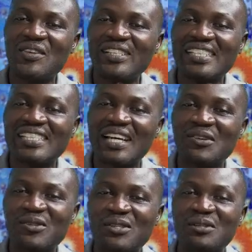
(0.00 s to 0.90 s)
decide
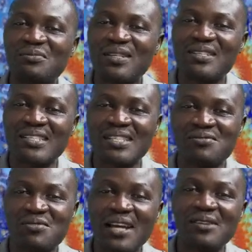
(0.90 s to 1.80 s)
who is going to be
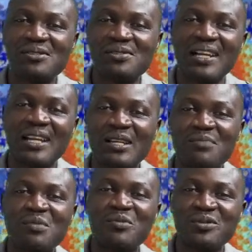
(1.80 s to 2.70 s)
successful? Why don't you allow the
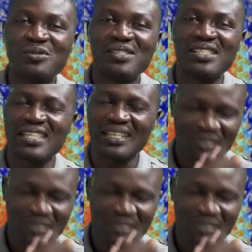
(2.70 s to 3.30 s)
people to decide?